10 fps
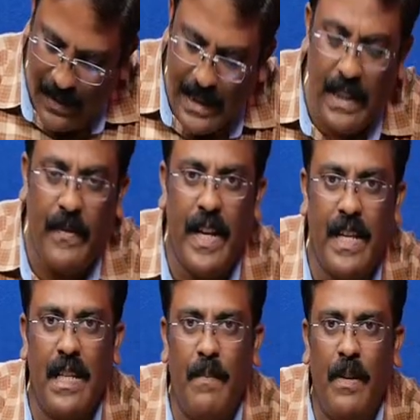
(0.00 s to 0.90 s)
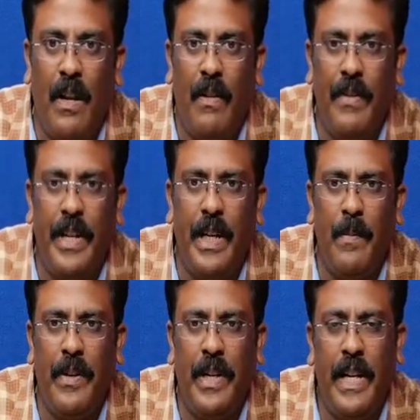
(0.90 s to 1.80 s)
Let's say for example how we can
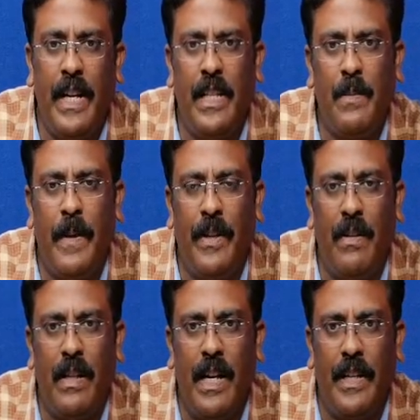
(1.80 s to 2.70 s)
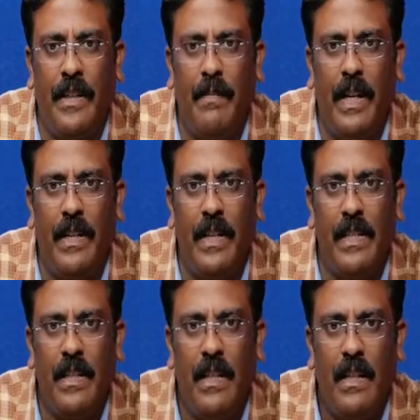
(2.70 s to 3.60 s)
able to rewrite this particular connected
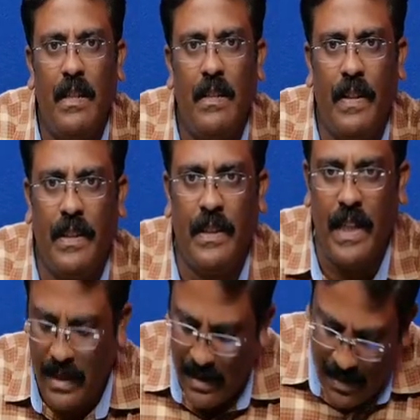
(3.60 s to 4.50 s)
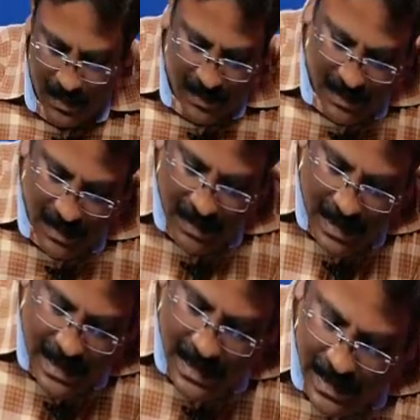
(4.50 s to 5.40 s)
matrix for the directed.
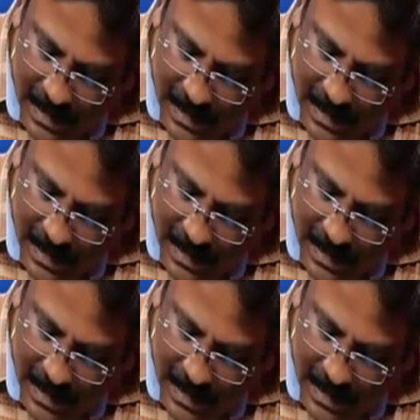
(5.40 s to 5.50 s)
Let's say